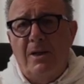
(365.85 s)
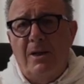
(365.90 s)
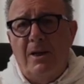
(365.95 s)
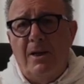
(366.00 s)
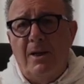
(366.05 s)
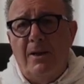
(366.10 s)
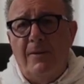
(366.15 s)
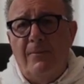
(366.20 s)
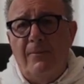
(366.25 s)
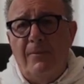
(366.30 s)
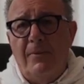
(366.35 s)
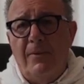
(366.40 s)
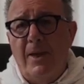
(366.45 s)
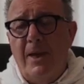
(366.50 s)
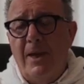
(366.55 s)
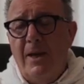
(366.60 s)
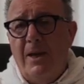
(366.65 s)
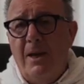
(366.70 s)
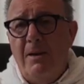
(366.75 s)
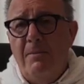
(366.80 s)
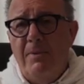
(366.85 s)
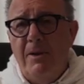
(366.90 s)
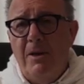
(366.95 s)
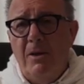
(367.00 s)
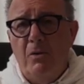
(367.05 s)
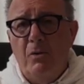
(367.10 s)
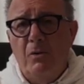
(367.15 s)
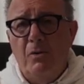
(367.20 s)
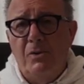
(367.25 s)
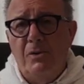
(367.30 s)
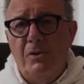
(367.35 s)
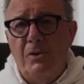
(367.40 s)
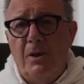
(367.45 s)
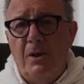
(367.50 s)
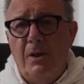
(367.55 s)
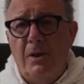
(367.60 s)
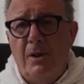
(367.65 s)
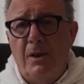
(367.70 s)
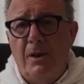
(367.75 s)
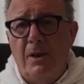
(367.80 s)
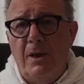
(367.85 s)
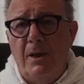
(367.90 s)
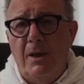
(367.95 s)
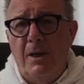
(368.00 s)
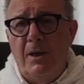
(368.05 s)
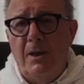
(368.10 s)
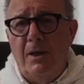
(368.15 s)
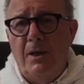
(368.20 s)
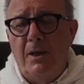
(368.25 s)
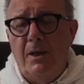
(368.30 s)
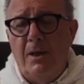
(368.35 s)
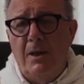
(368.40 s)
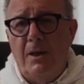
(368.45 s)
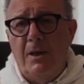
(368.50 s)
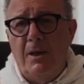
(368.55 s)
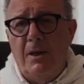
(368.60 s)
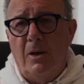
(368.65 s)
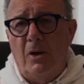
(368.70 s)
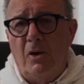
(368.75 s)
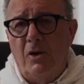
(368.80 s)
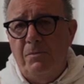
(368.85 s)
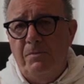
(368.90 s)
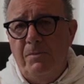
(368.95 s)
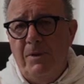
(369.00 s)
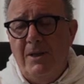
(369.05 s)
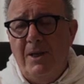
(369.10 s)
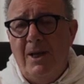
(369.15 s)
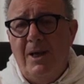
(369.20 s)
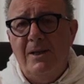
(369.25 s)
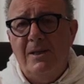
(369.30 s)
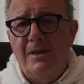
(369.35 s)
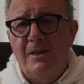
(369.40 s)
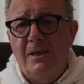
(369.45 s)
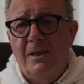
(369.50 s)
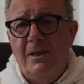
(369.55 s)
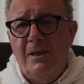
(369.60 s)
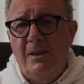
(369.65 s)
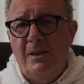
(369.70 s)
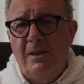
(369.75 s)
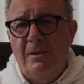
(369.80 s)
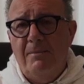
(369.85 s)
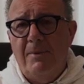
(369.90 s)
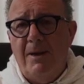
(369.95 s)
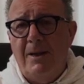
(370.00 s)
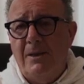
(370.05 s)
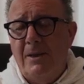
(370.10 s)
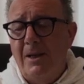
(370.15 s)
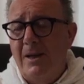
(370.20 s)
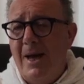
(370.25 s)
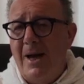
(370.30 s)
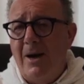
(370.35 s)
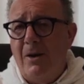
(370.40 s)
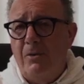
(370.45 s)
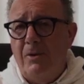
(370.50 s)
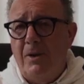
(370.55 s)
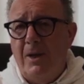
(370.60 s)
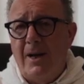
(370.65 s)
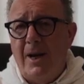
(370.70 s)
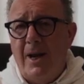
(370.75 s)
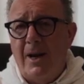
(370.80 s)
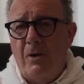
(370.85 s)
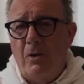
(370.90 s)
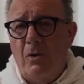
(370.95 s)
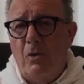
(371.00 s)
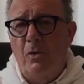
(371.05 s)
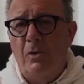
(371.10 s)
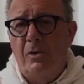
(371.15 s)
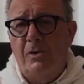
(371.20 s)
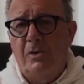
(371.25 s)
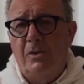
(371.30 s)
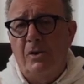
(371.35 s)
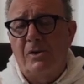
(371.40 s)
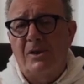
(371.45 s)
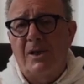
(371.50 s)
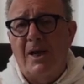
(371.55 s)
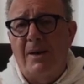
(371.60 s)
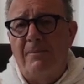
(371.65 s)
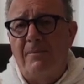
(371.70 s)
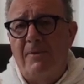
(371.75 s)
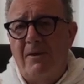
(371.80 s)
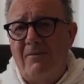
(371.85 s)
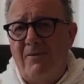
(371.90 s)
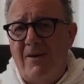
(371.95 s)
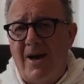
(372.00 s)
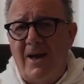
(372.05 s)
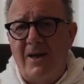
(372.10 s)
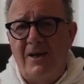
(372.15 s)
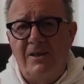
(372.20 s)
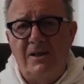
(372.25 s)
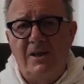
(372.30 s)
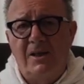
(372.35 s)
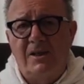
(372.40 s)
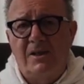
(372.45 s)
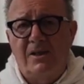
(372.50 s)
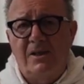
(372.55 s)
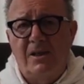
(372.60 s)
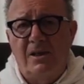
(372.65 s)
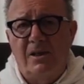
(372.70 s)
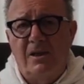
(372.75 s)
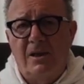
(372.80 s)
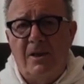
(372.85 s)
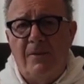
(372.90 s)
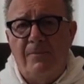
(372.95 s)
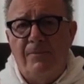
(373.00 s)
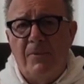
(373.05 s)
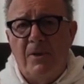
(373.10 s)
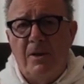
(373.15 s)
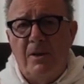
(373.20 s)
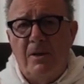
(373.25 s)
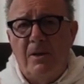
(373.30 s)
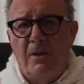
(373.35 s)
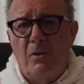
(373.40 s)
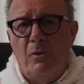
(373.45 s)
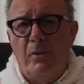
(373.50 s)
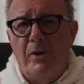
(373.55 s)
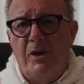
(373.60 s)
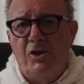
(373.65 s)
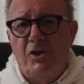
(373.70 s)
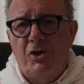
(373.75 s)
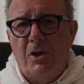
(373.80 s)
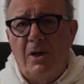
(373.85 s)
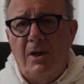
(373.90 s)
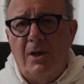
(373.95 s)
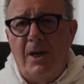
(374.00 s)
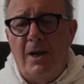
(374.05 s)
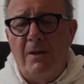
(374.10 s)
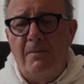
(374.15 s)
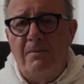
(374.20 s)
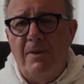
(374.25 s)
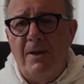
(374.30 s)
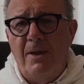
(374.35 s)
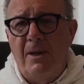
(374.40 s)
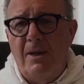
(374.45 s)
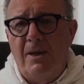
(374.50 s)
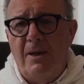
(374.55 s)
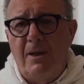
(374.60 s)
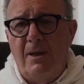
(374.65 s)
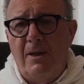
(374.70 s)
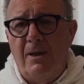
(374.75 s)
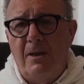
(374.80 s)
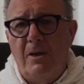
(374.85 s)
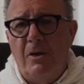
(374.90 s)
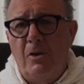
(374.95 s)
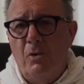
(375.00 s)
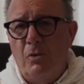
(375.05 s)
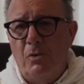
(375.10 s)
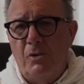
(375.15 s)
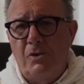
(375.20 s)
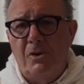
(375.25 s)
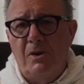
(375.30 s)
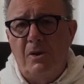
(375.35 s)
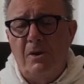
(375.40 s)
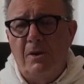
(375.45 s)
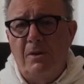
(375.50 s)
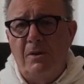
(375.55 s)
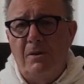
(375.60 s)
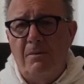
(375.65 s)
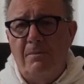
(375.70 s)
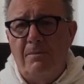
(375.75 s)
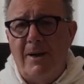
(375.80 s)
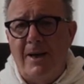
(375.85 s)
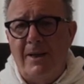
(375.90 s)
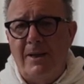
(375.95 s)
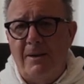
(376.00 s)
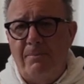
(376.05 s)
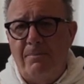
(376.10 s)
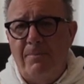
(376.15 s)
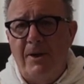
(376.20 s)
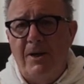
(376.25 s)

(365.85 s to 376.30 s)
They can be used in hospitals, but now there are also some devices which can be used by the